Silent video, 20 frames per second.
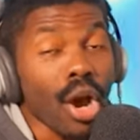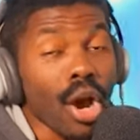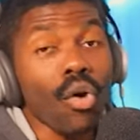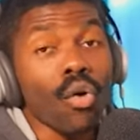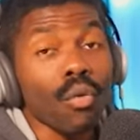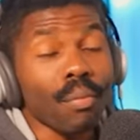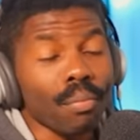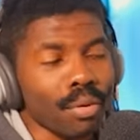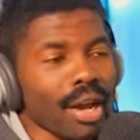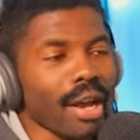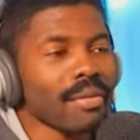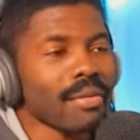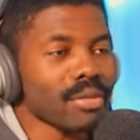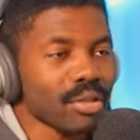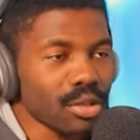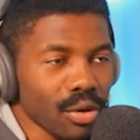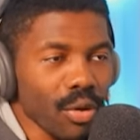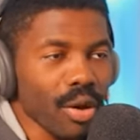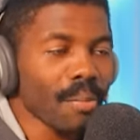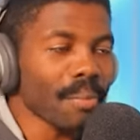Oh, perhaps
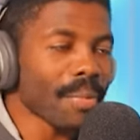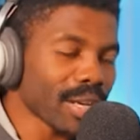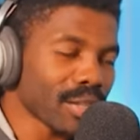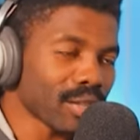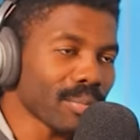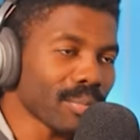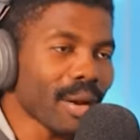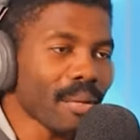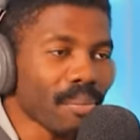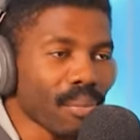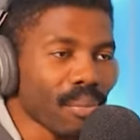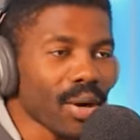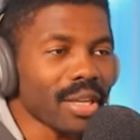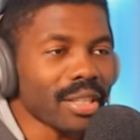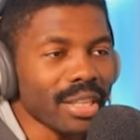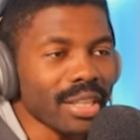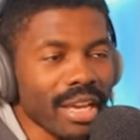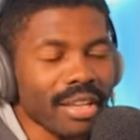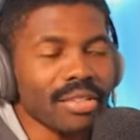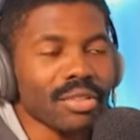going back to my
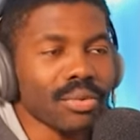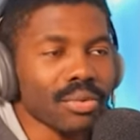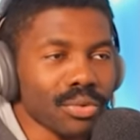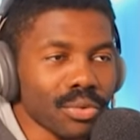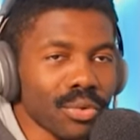point that you,